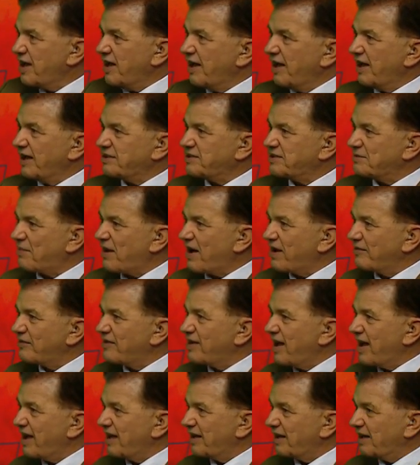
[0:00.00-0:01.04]
It's about
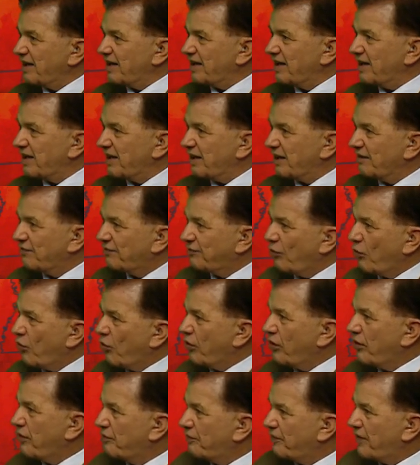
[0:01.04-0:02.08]

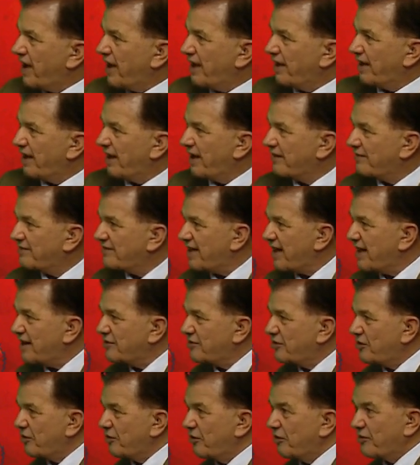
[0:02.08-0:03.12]
94, 98 San
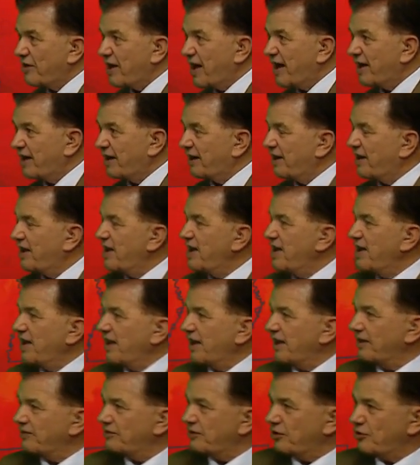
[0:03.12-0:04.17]
Antonio, 90
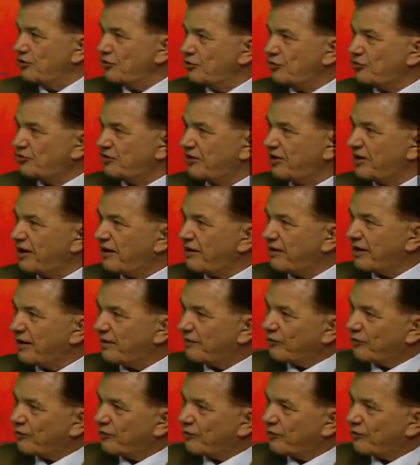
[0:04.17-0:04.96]
in the Houston area.